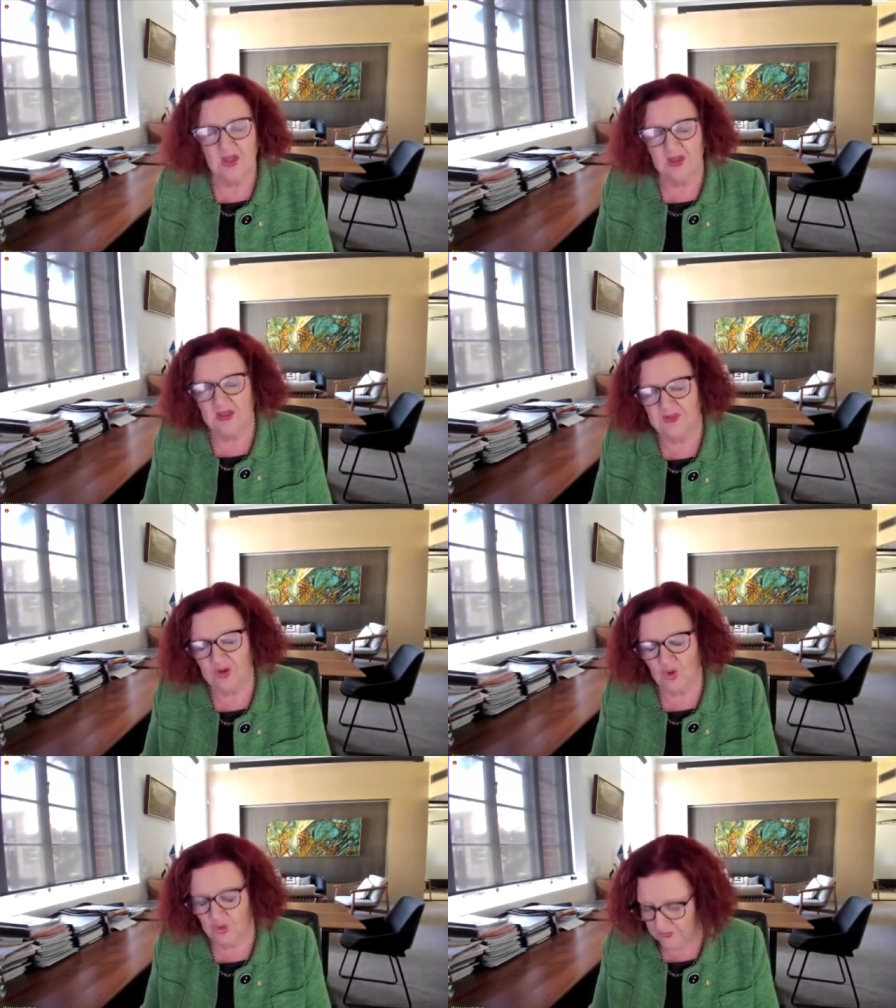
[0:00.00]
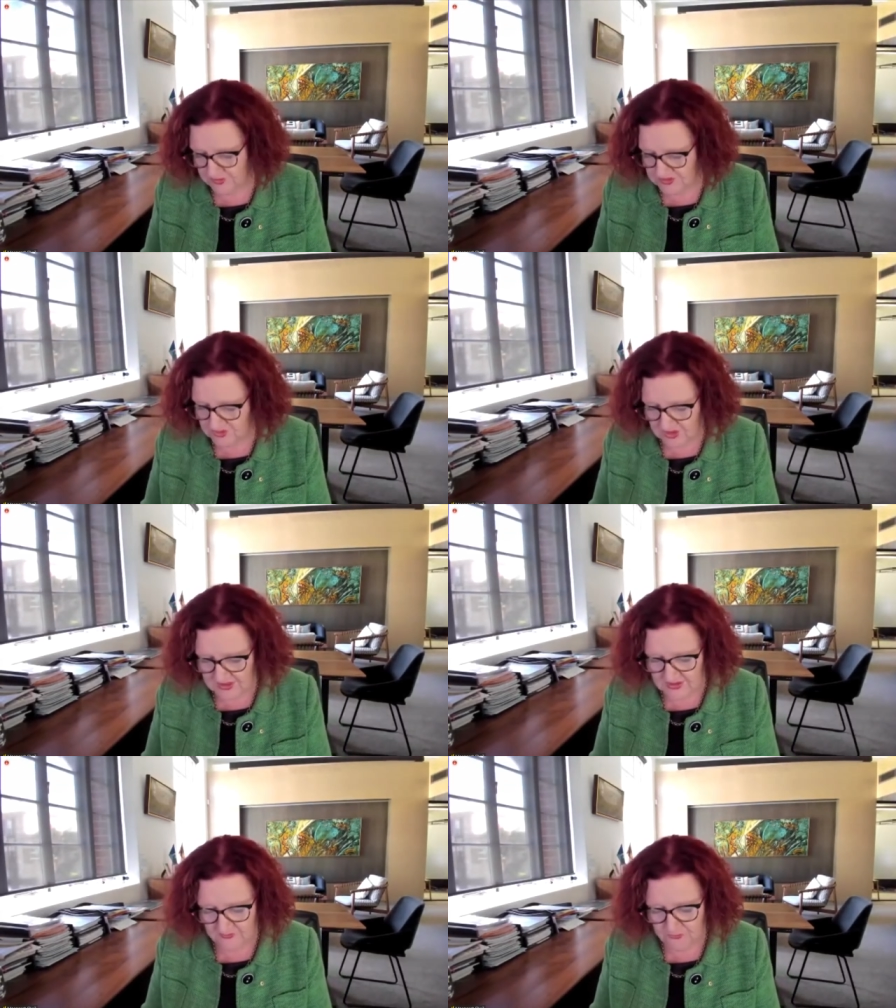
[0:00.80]
in the Order of
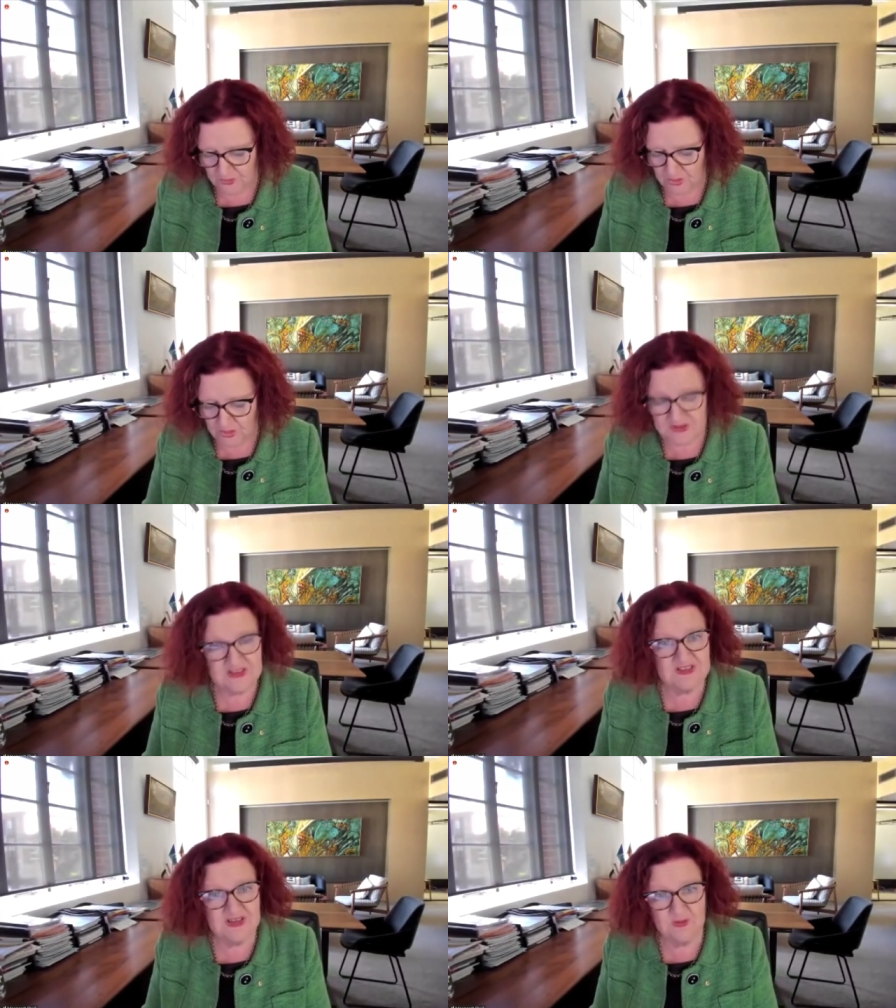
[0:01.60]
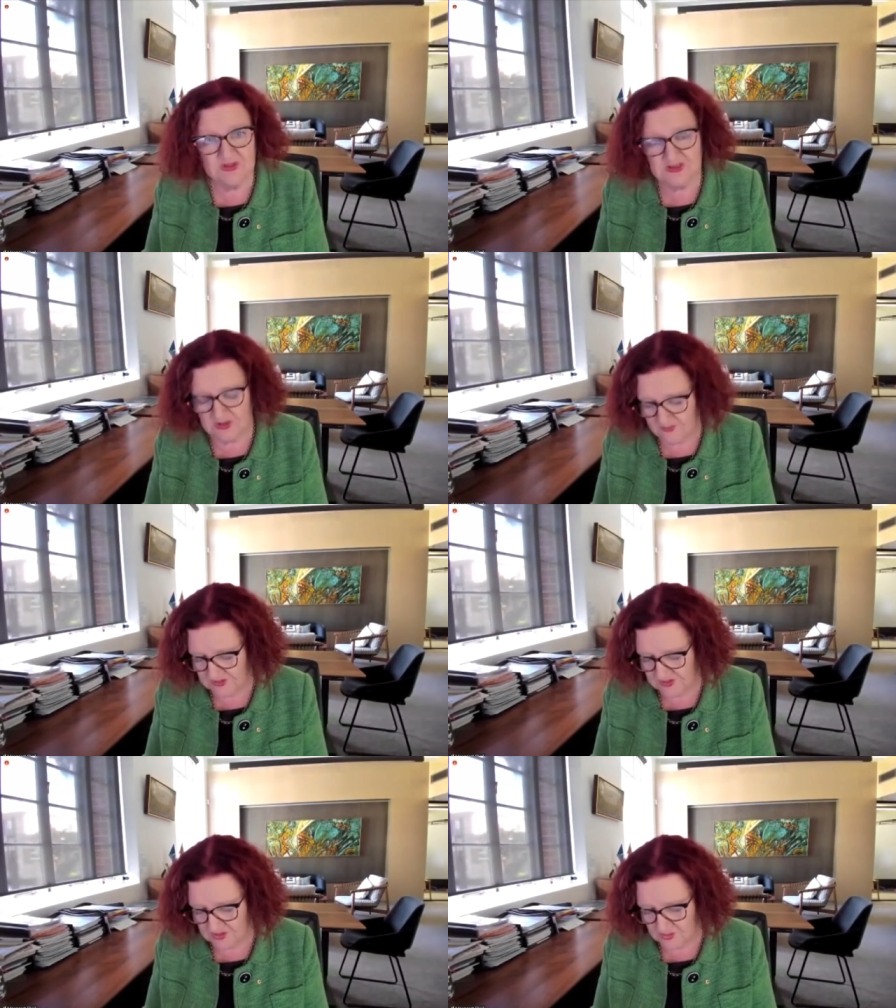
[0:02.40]
Australia for her distinguished
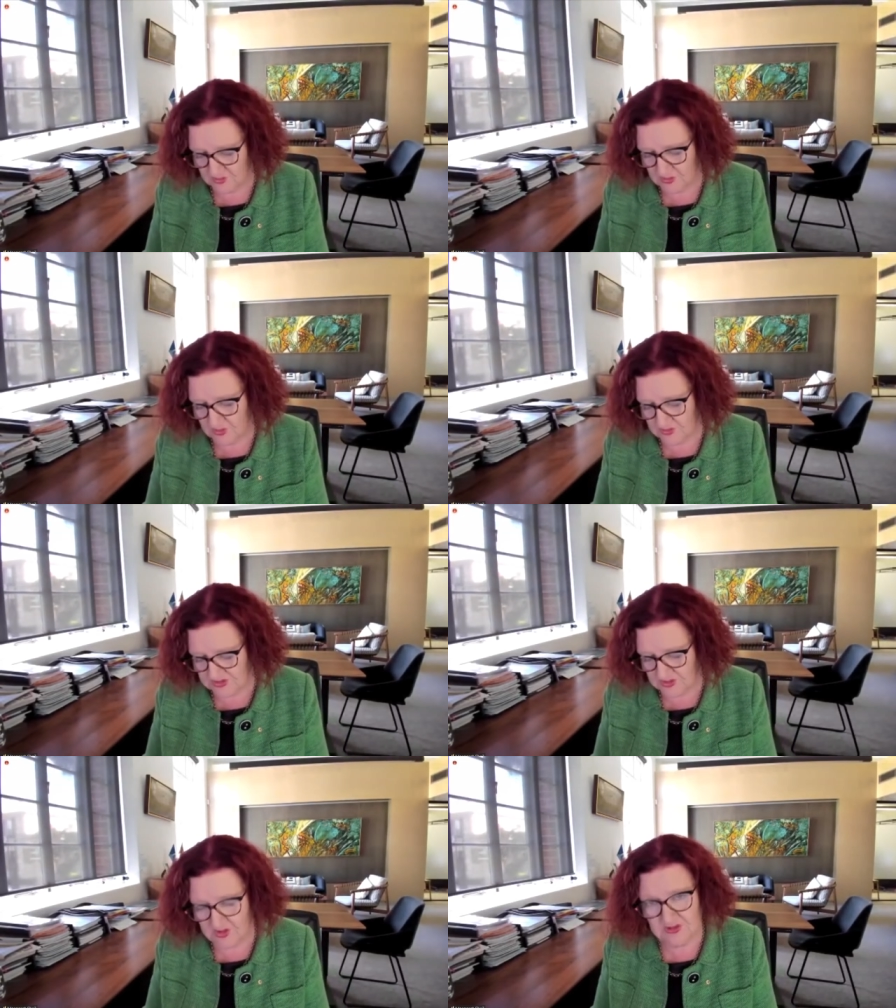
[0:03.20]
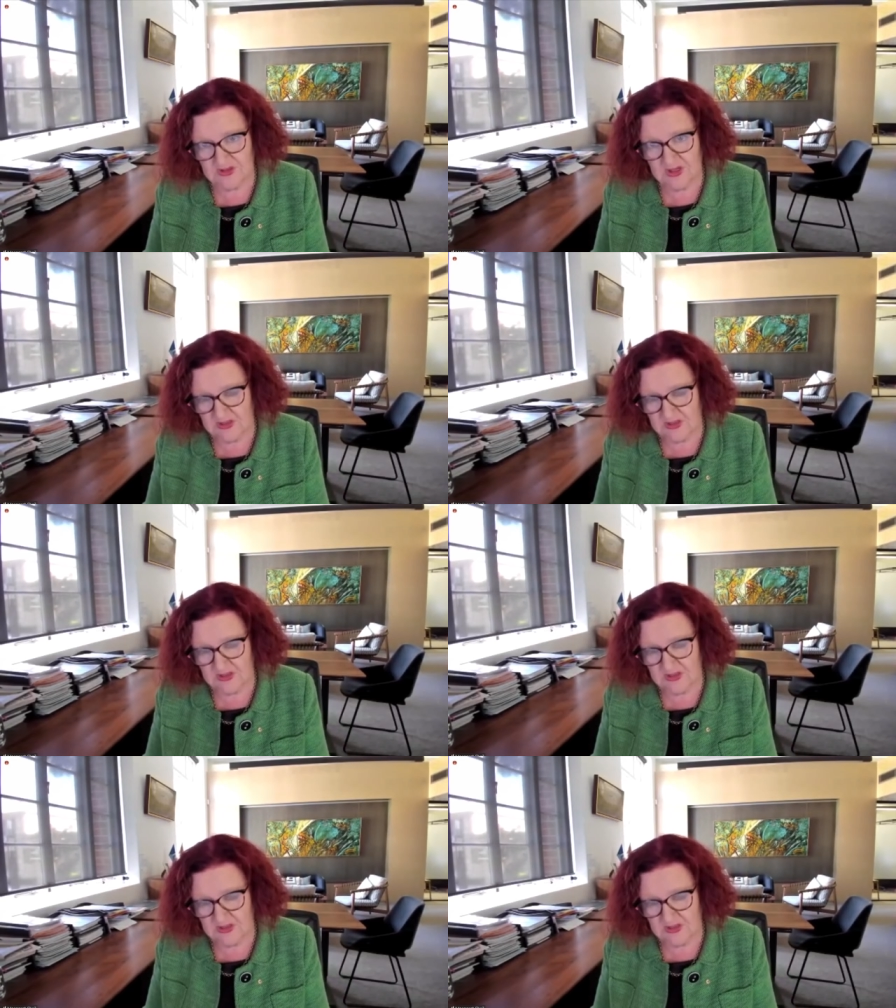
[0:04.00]
service to research,